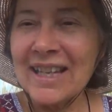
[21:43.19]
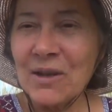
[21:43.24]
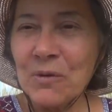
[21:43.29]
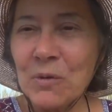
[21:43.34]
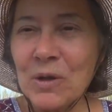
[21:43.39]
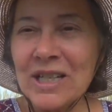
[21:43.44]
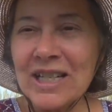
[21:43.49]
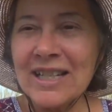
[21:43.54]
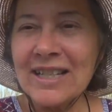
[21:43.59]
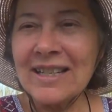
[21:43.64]

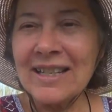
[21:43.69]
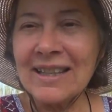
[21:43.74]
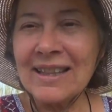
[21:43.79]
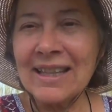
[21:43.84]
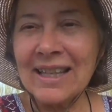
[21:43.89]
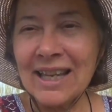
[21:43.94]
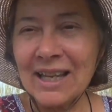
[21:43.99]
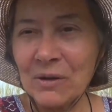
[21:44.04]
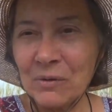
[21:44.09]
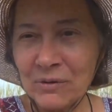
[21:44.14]
Which is the
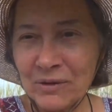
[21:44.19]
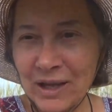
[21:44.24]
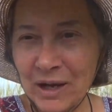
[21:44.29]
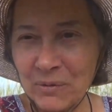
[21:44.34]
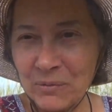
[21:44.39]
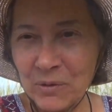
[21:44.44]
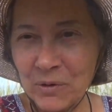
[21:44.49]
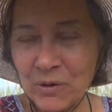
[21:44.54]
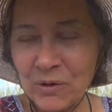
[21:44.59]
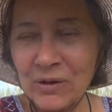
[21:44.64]
thing
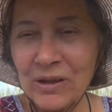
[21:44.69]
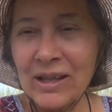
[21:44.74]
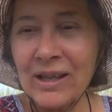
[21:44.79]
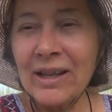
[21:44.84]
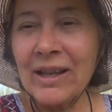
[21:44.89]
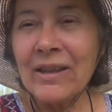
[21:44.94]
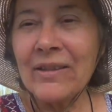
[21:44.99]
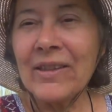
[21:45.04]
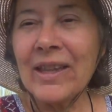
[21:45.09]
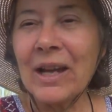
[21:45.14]
that will
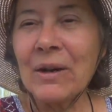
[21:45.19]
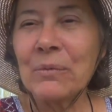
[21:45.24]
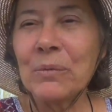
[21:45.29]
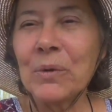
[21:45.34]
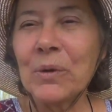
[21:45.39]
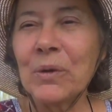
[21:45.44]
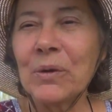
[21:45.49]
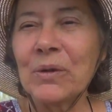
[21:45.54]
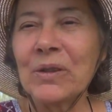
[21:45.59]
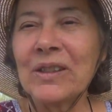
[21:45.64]
that
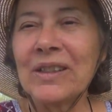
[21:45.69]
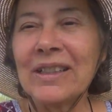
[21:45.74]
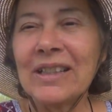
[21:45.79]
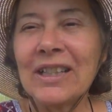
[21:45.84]
will